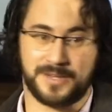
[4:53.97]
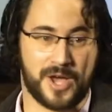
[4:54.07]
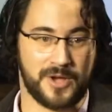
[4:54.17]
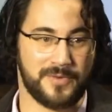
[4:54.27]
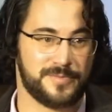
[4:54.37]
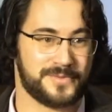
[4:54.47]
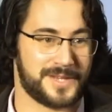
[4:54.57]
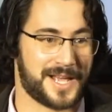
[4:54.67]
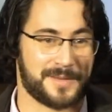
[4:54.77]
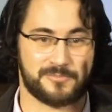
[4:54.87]
No,
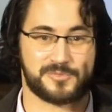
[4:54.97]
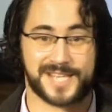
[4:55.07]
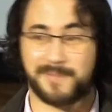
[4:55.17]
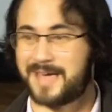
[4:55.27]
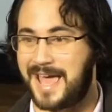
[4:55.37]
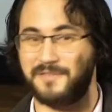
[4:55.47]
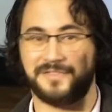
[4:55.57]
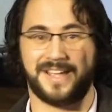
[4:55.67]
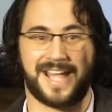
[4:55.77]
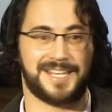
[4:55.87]
some
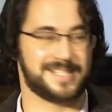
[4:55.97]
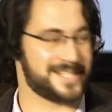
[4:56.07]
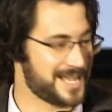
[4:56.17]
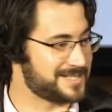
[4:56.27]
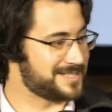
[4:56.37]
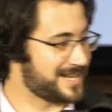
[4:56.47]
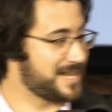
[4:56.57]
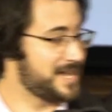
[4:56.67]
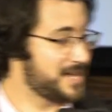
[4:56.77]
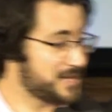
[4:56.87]
have, and
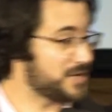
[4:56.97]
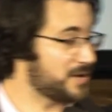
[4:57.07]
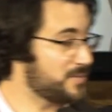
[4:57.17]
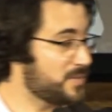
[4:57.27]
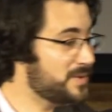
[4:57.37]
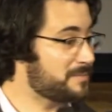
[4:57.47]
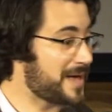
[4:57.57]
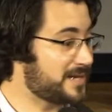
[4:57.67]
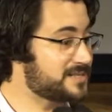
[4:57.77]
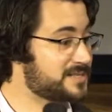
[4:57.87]
you know,
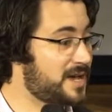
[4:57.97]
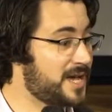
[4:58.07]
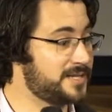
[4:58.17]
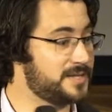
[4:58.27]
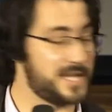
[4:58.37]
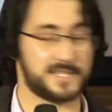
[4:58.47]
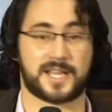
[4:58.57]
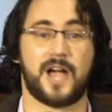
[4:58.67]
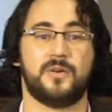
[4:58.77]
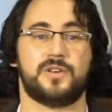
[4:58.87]
Palestine, it's
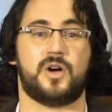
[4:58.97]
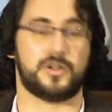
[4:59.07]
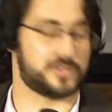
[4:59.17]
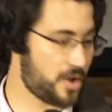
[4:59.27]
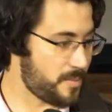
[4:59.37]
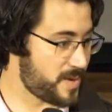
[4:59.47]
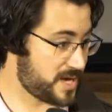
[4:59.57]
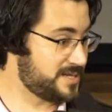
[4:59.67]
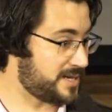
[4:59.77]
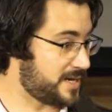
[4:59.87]
a current hot
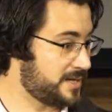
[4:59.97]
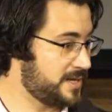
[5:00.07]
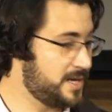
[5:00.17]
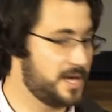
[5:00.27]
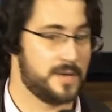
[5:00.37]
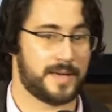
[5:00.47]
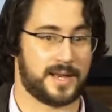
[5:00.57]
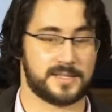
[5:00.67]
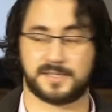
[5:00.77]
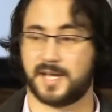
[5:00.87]
topic, isn't it?
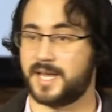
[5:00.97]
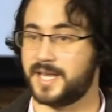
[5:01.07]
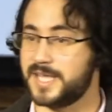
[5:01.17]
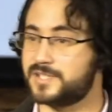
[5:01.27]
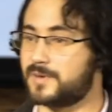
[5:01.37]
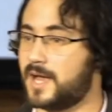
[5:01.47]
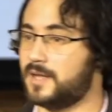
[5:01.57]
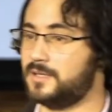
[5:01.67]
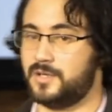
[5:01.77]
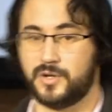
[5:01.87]
Palestine,
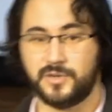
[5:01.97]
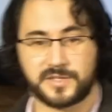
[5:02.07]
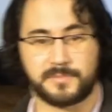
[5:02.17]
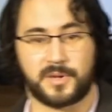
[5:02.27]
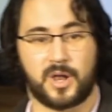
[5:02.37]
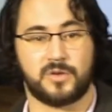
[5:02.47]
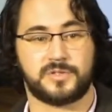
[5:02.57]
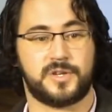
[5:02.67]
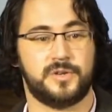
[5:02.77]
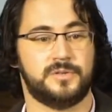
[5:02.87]
Israel, who does it
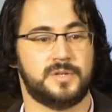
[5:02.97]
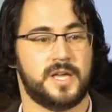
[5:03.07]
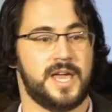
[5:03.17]
belong to?